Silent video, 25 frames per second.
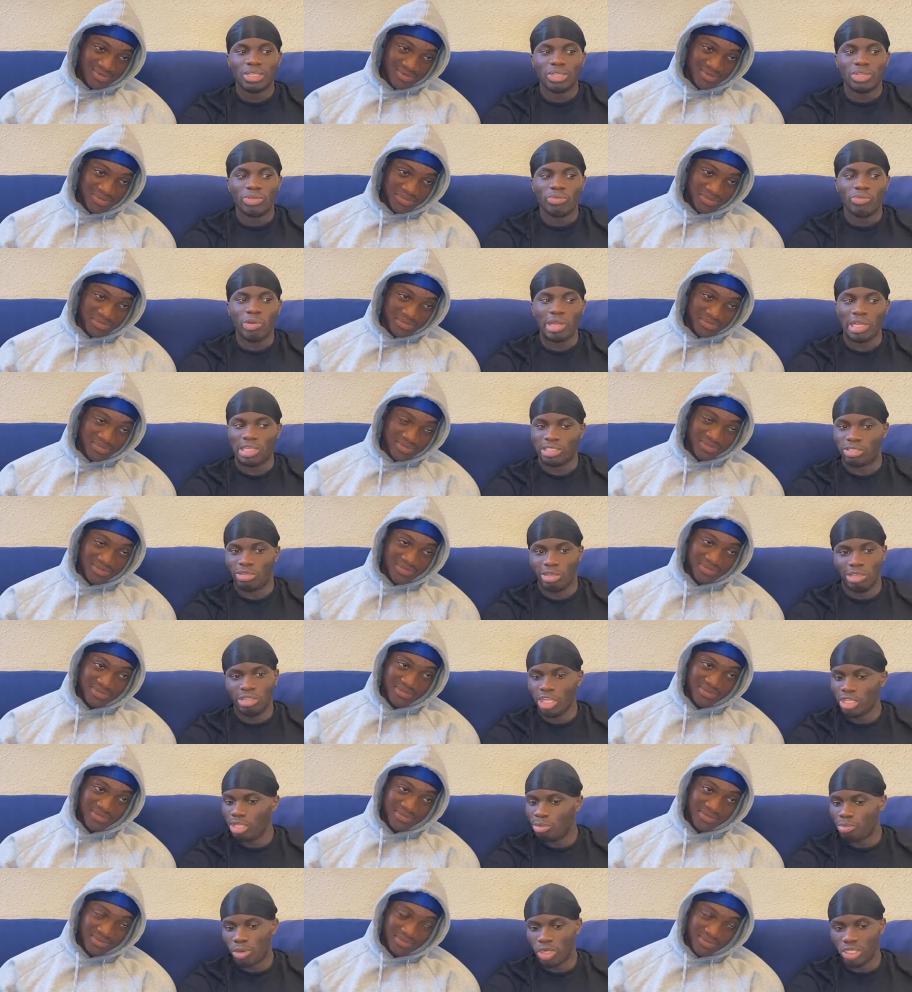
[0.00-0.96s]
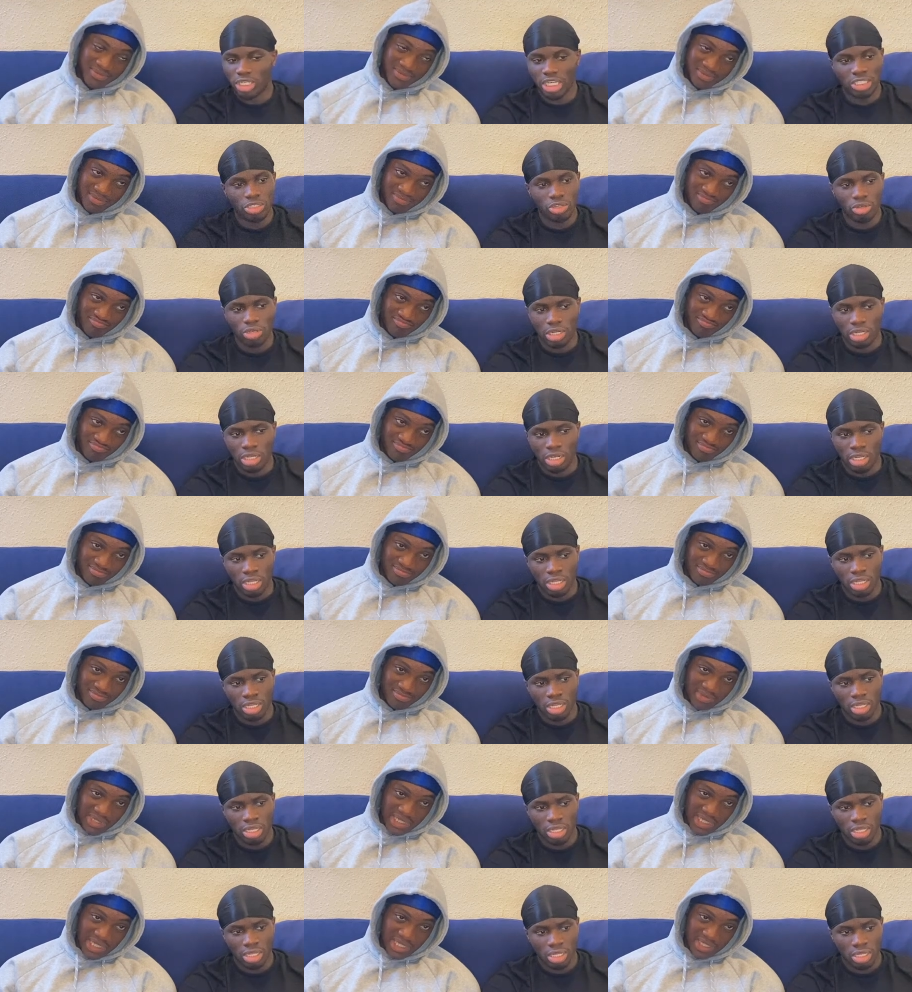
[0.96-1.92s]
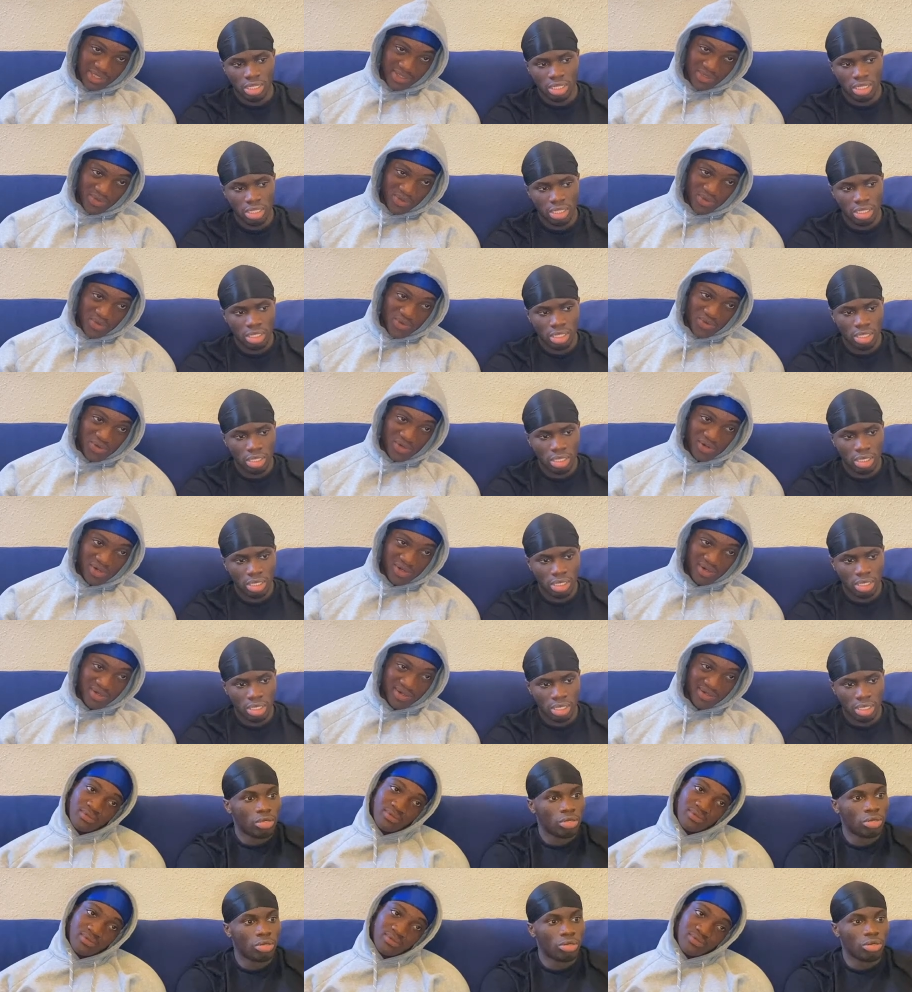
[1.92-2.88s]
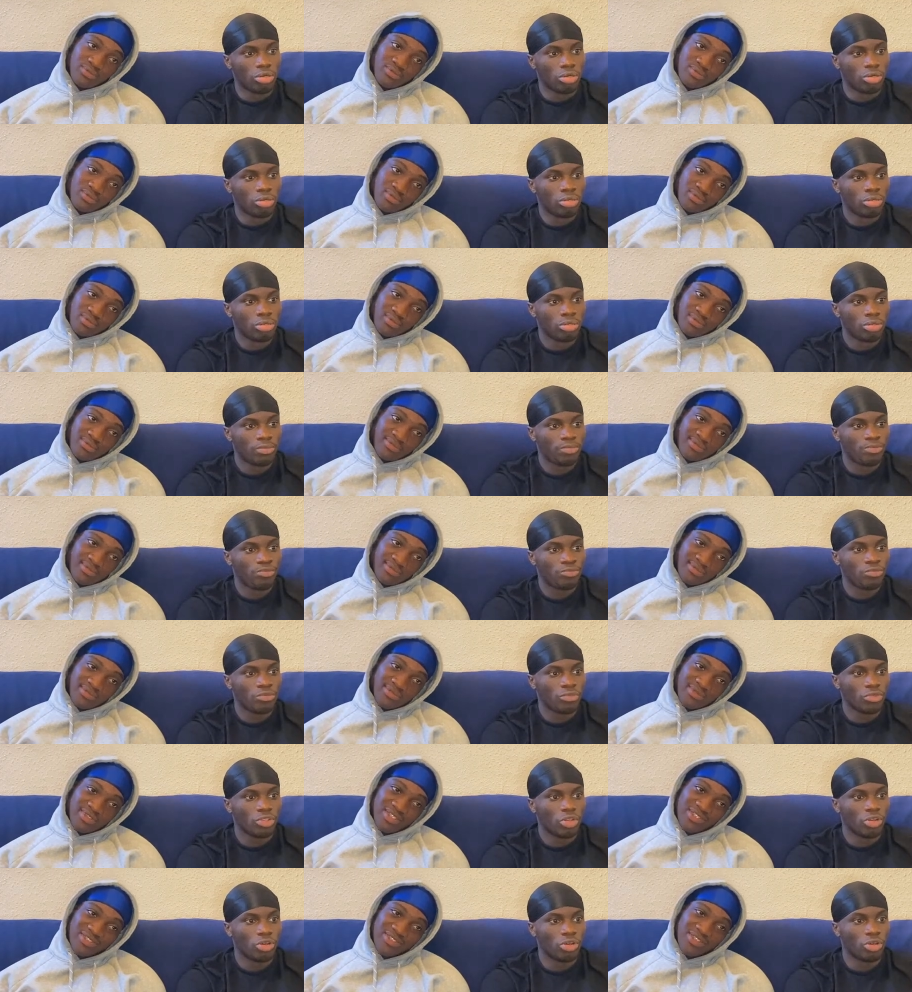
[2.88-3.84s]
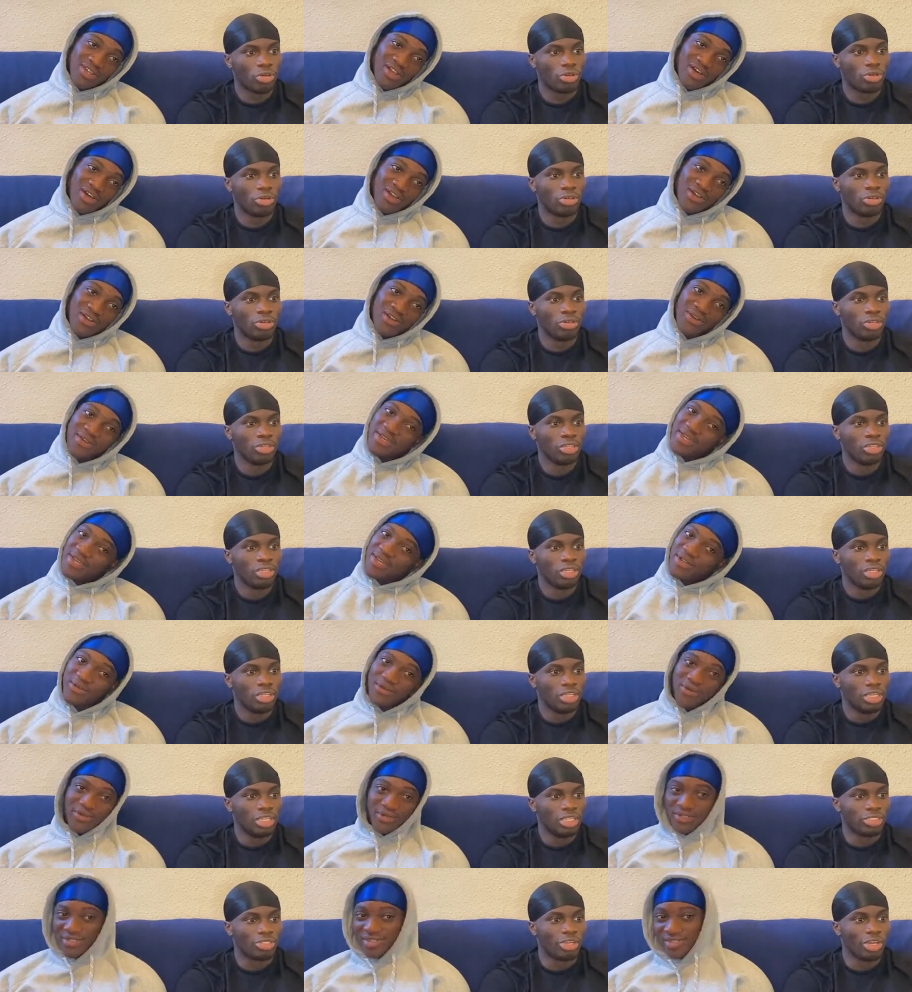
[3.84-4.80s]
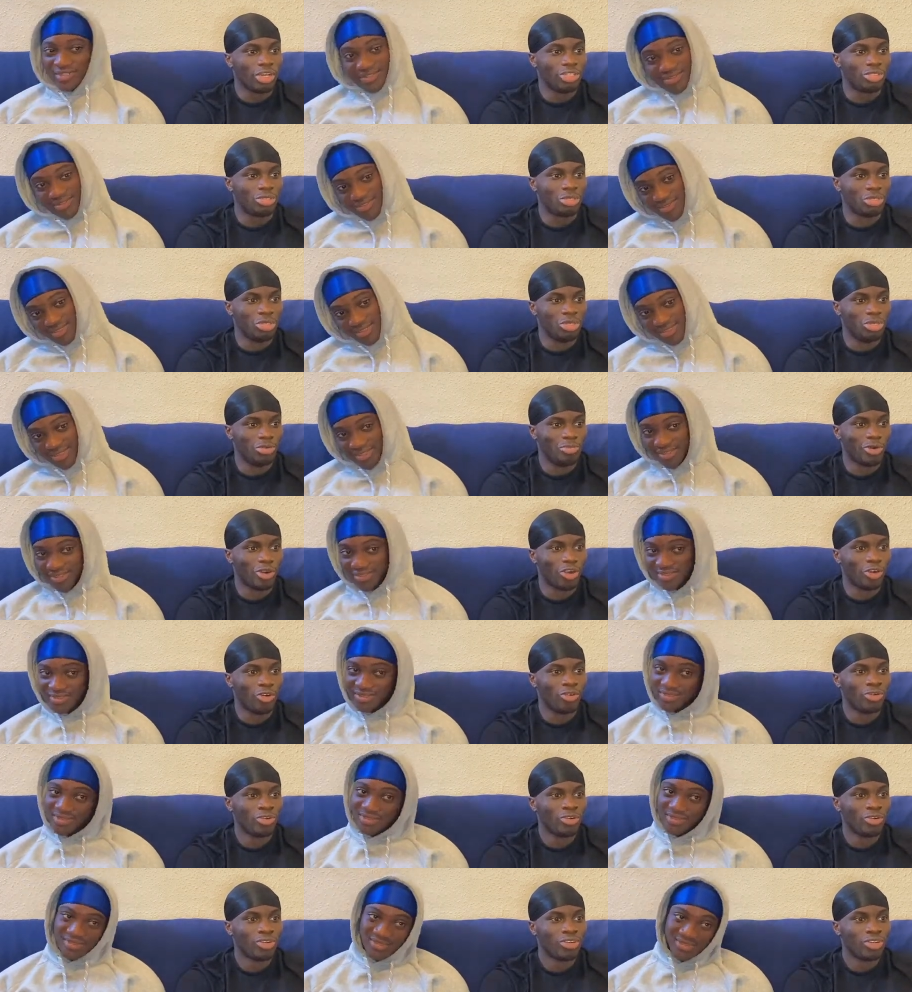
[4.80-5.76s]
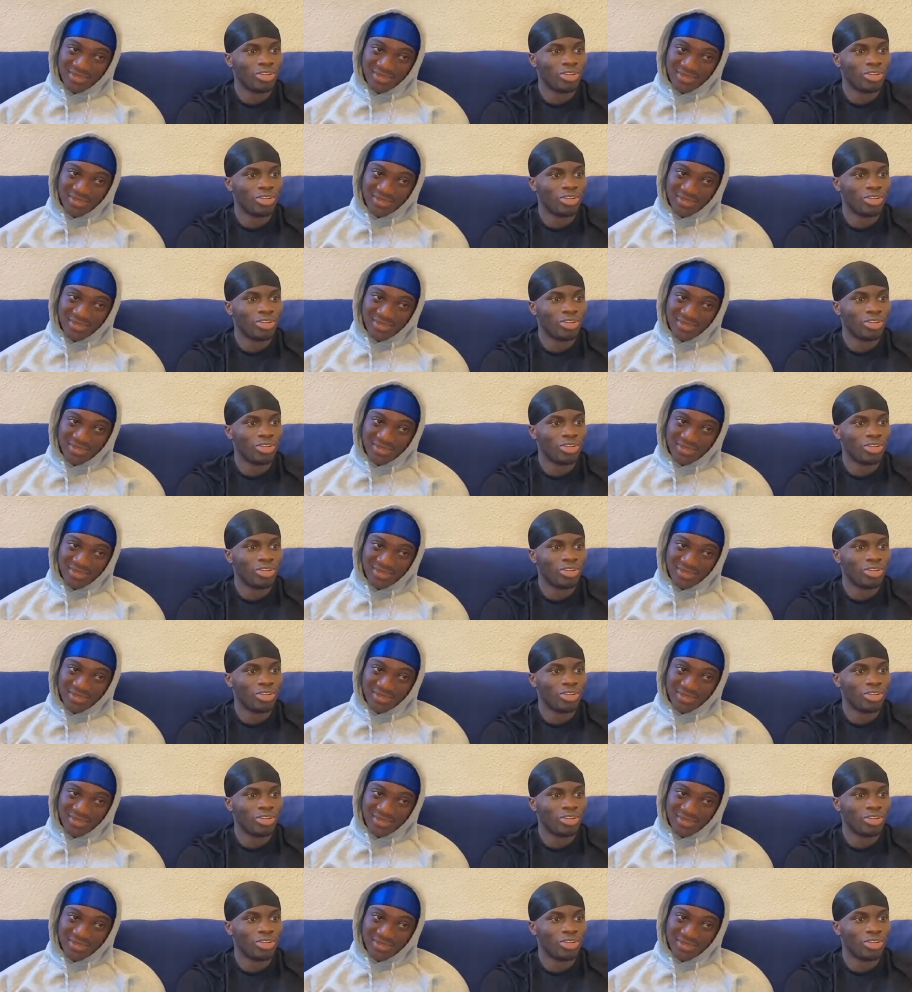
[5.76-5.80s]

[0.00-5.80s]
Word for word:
Speaker 1: Wait, so he doesn't punch at all? That's all. Uh oh.
Speaker 2: It's Uh-oh. not looking good. It's
Speaker 1: going to you, bro.